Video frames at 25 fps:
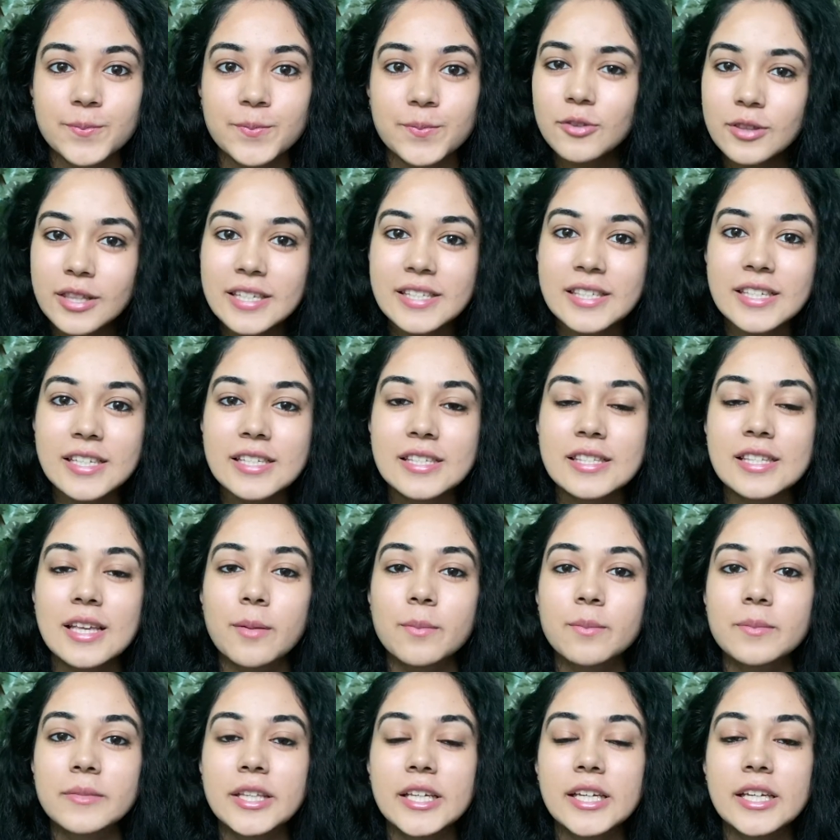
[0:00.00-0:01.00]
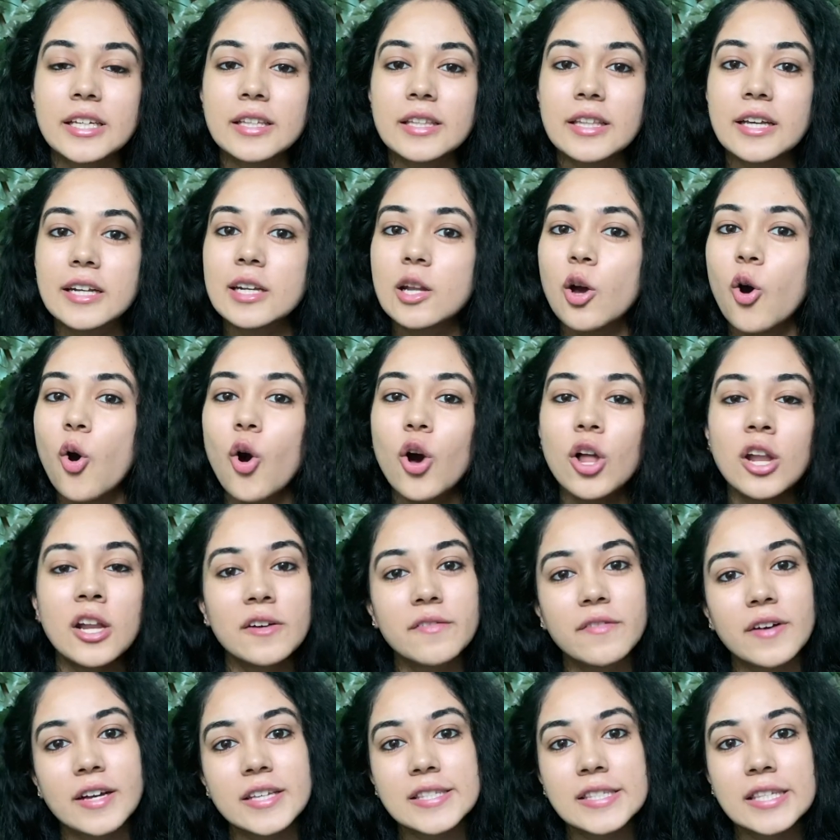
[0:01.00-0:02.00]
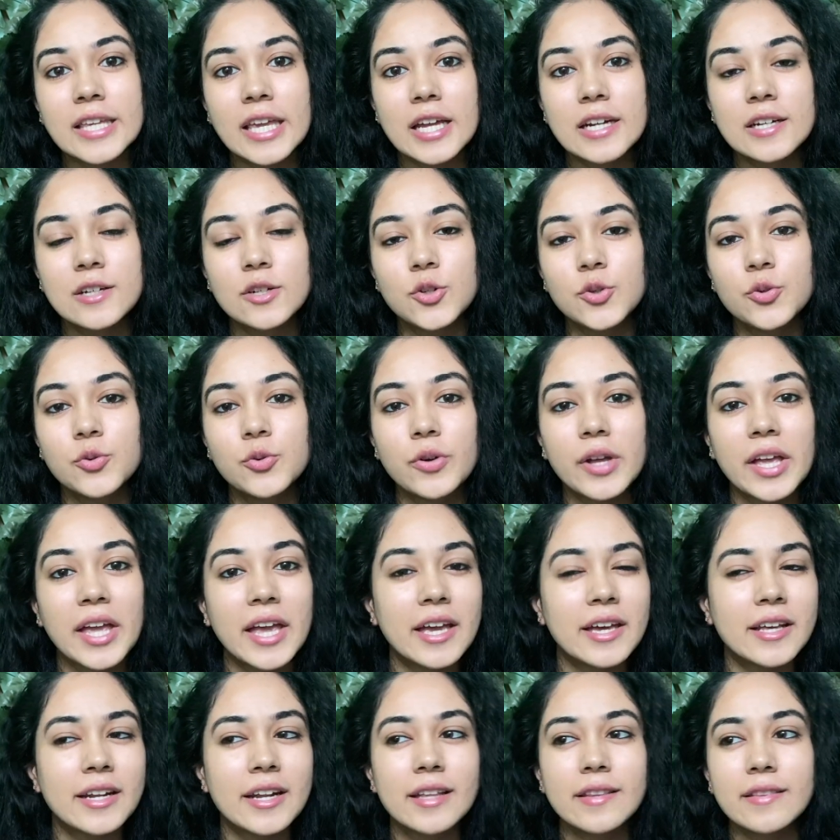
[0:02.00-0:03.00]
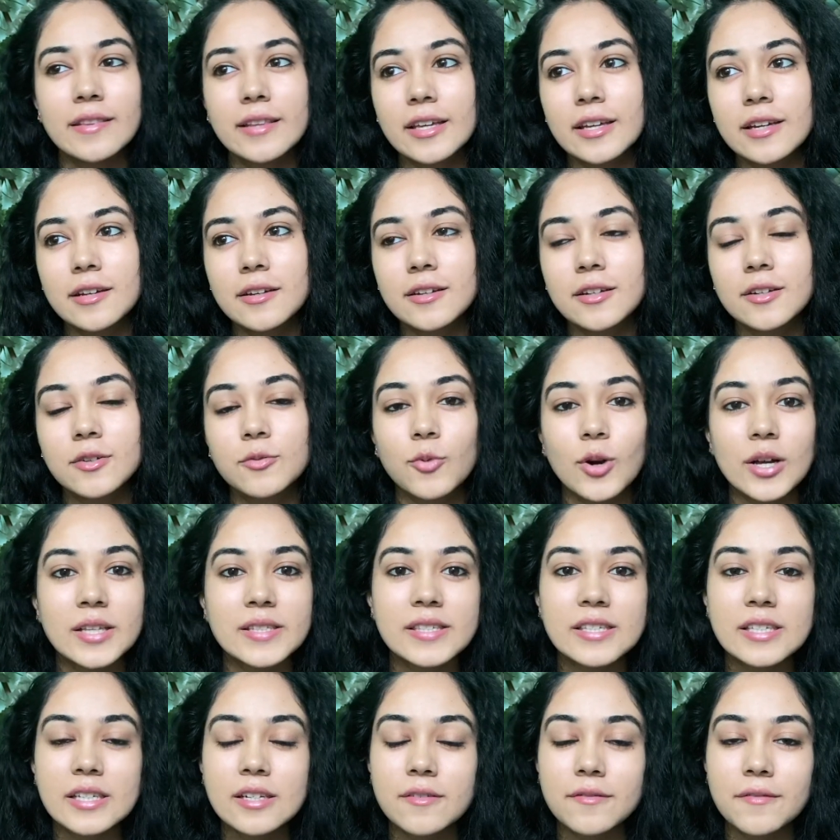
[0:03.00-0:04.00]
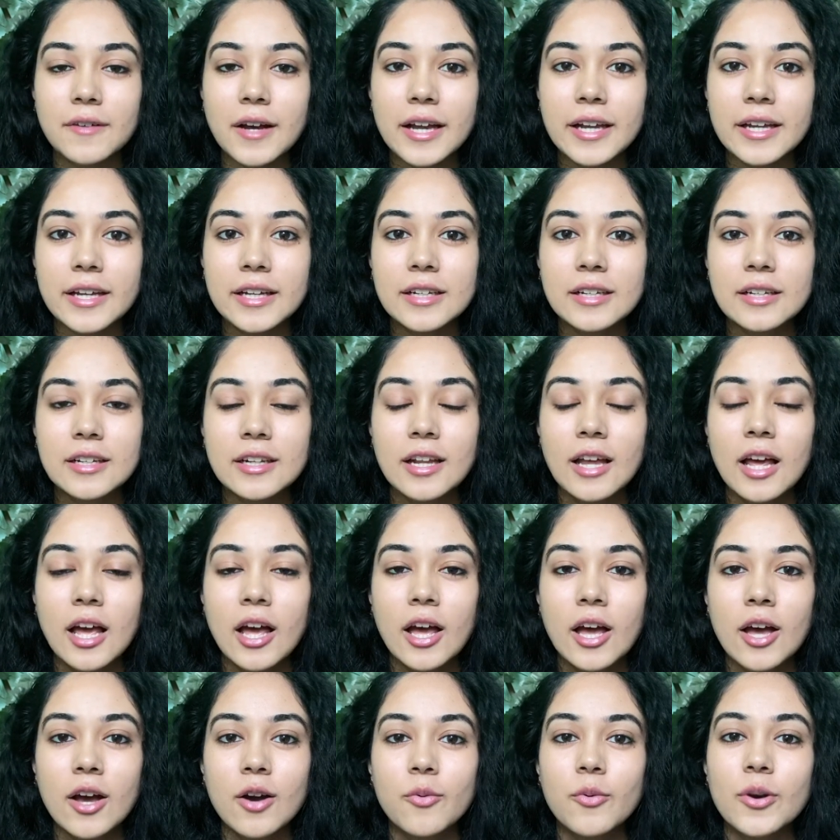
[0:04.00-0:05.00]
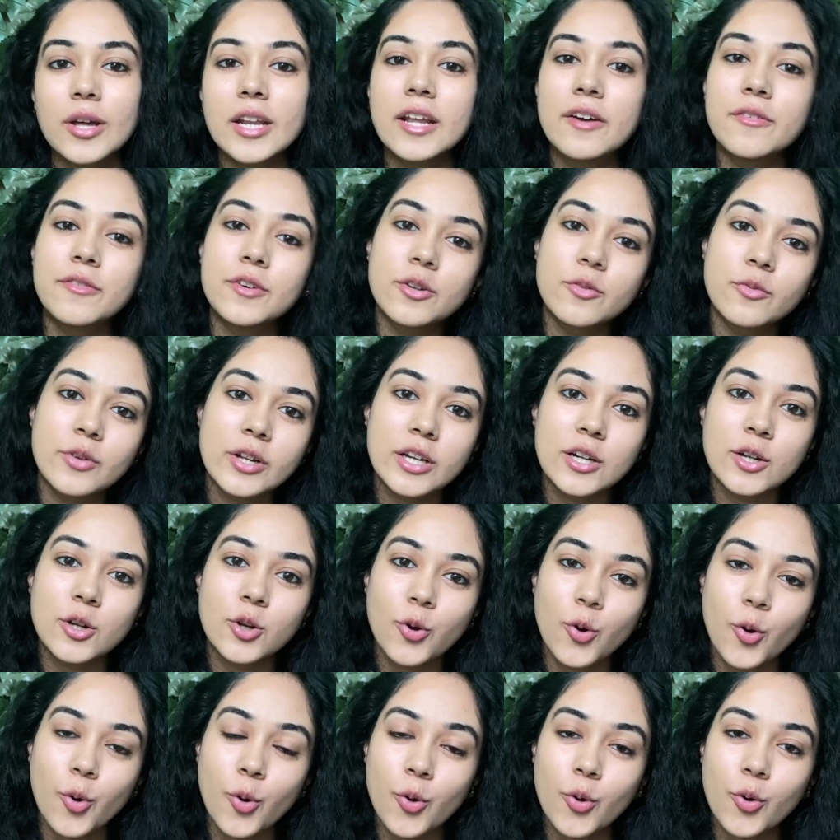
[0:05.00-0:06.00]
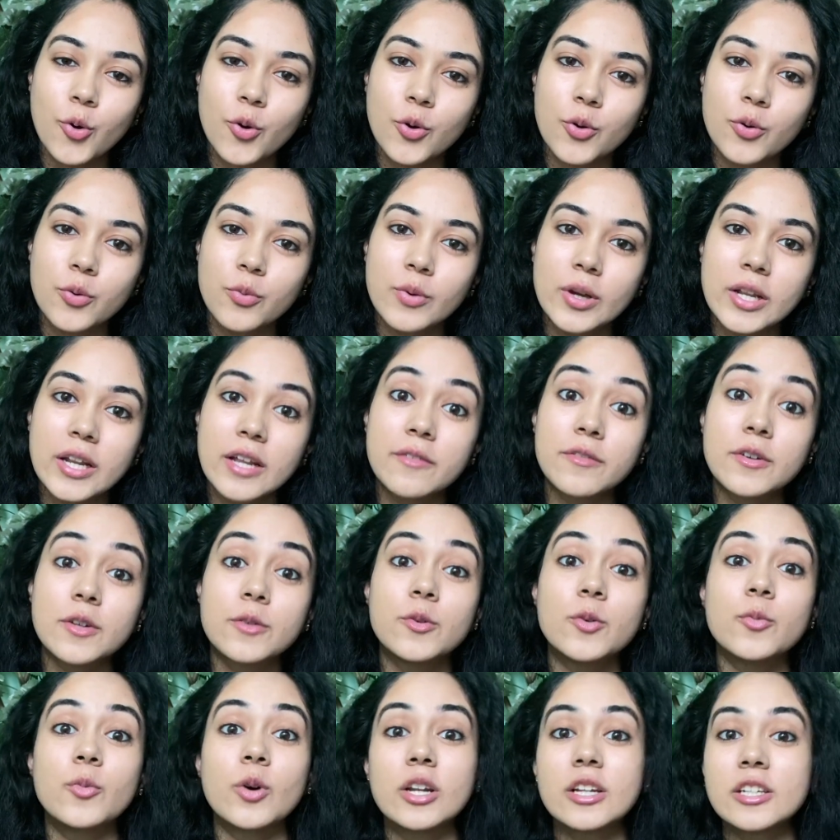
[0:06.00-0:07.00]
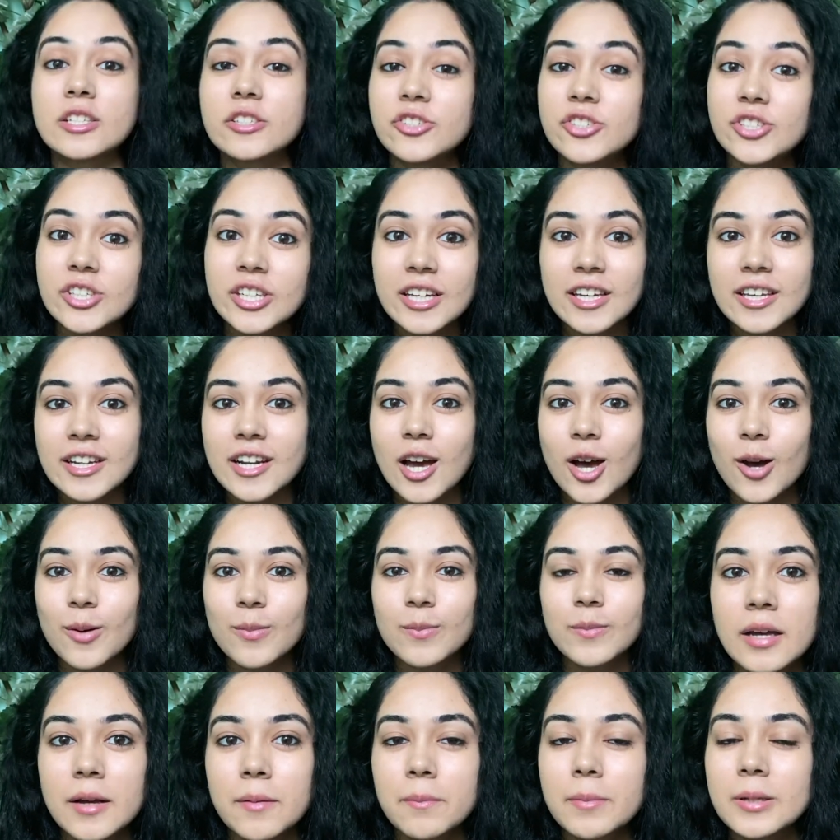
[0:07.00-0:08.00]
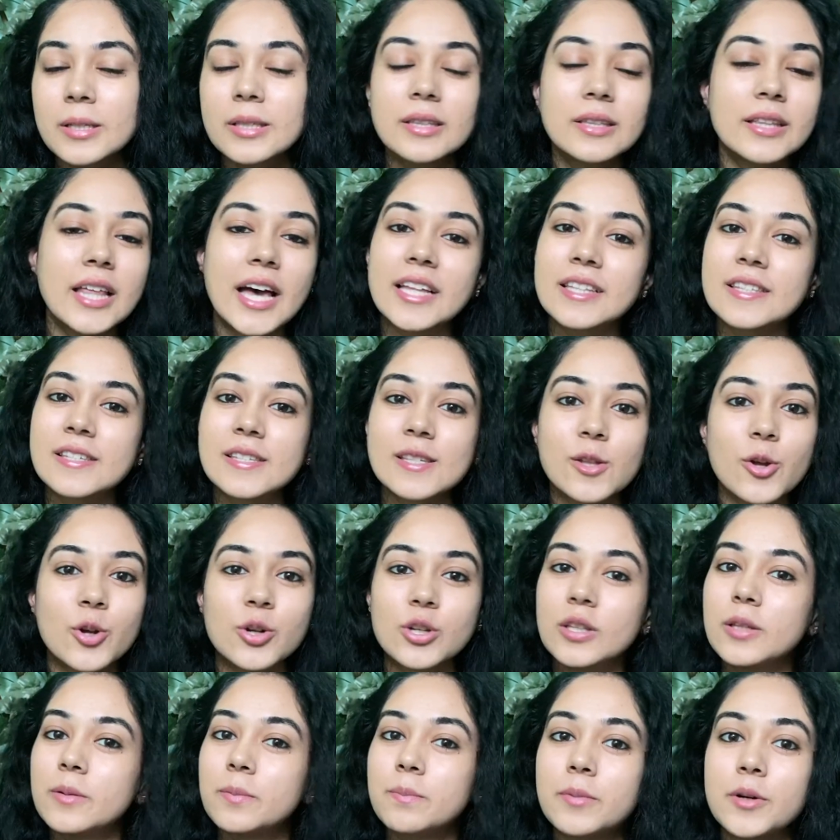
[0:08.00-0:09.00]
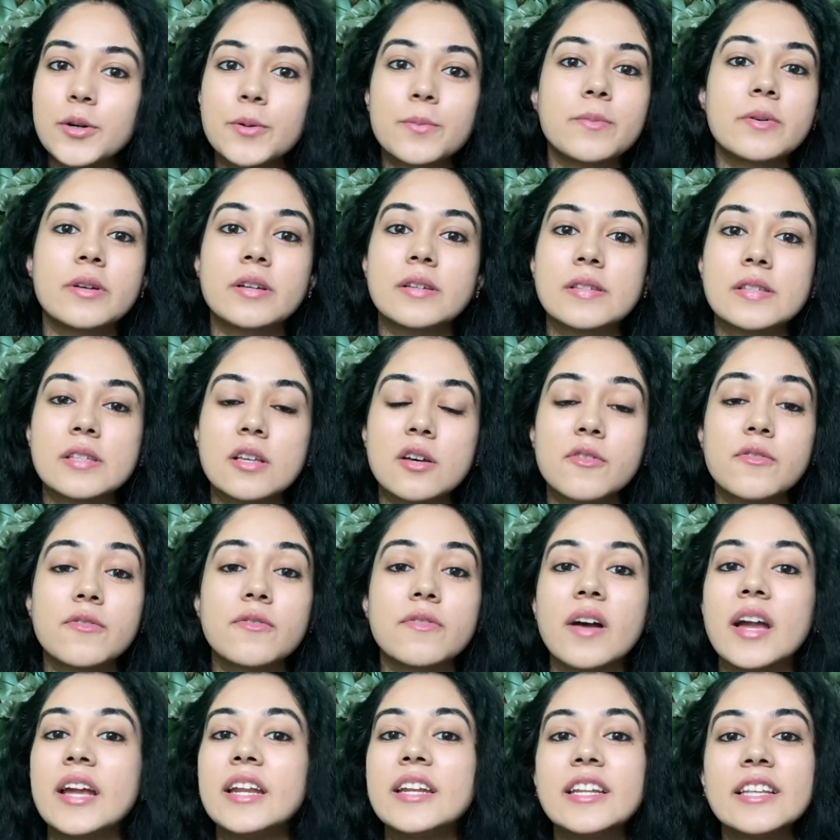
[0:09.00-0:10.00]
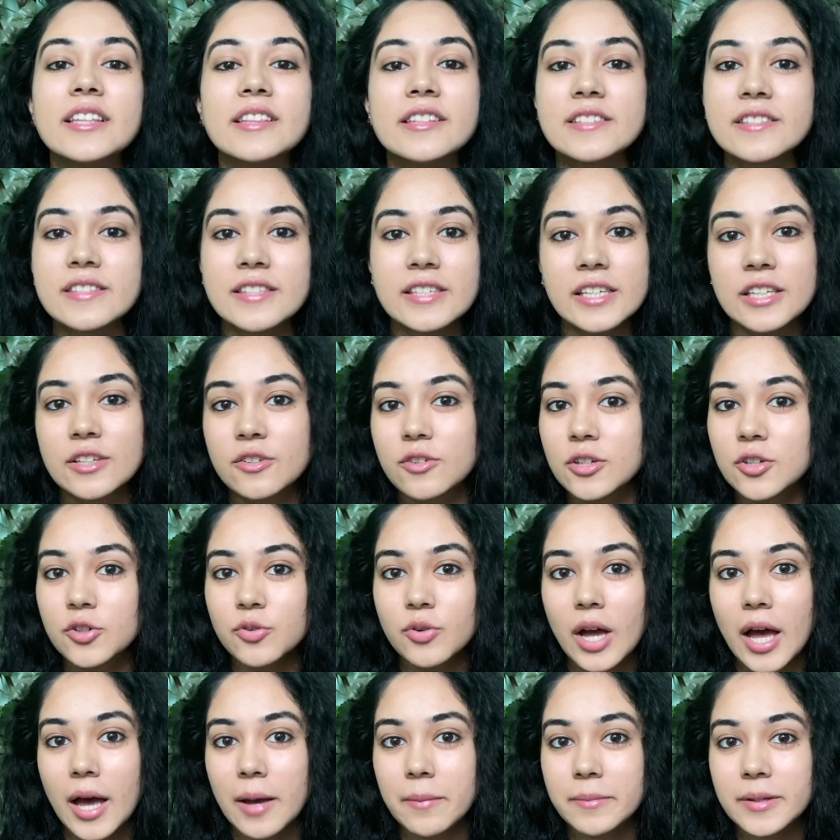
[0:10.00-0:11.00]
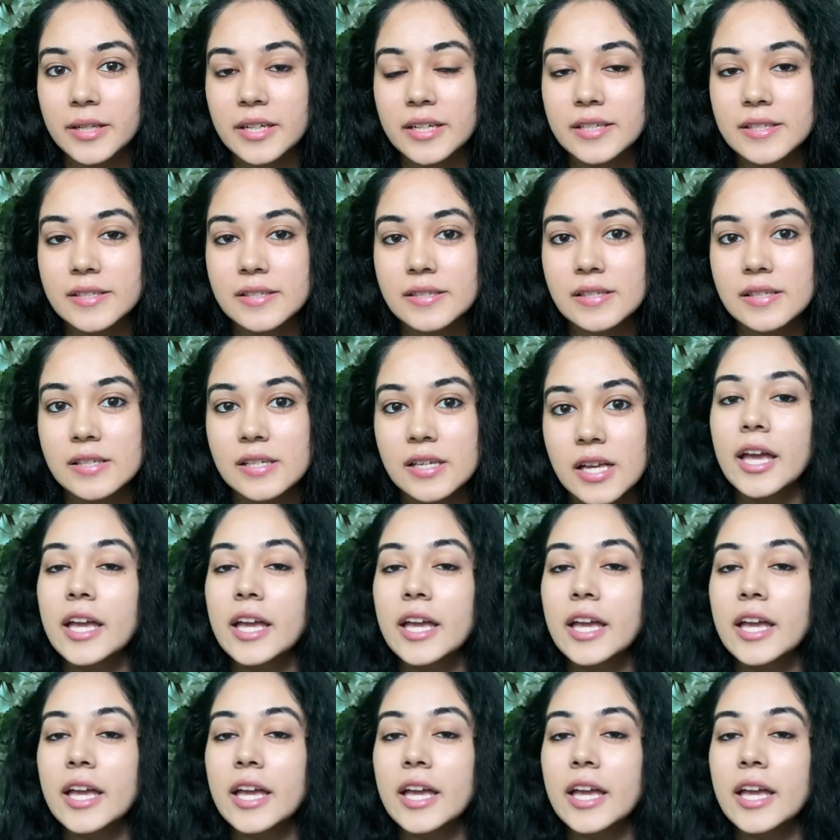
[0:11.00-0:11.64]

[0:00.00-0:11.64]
This is something that all of us can do here and there once in a while, whenever we're low, whenever we want to cheer up. But that's not the purpose of finding the secret to happiness.